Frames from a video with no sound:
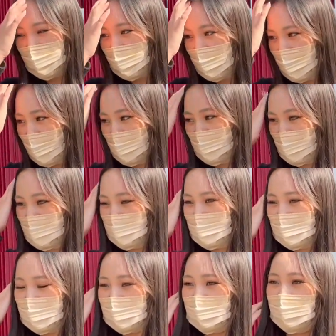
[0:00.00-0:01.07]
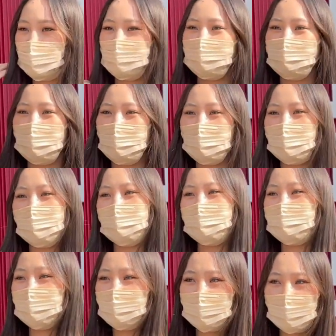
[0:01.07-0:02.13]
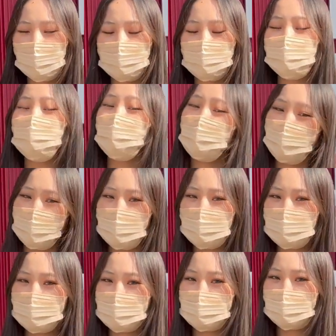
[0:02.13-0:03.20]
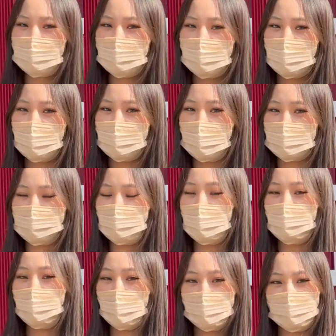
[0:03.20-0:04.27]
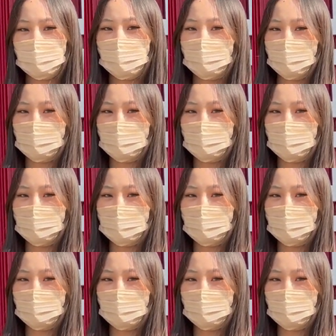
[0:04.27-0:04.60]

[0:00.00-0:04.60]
I really like filming videos, movies, and that's my major.